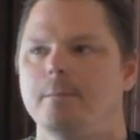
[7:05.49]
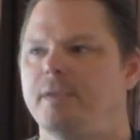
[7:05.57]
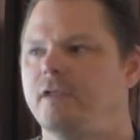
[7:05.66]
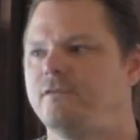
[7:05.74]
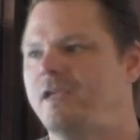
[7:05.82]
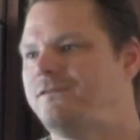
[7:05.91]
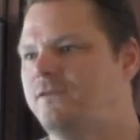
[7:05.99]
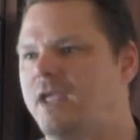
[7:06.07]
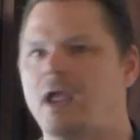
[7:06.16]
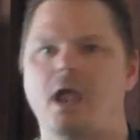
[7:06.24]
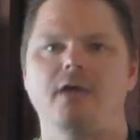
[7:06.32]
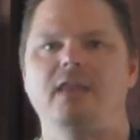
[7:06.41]
But if
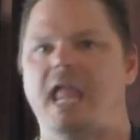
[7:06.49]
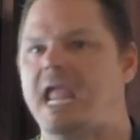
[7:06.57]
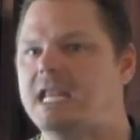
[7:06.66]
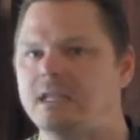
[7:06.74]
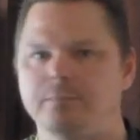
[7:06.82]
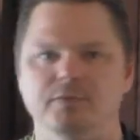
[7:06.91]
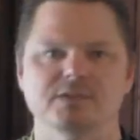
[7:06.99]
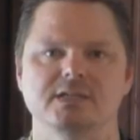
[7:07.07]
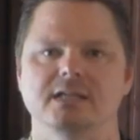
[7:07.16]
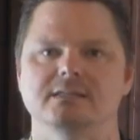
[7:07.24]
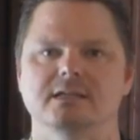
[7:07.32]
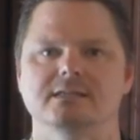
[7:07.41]
an
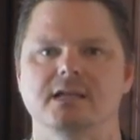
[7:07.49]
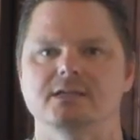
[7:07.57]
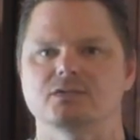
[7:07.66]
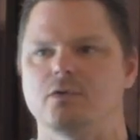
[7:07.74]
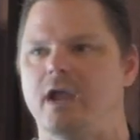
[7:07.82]
80% success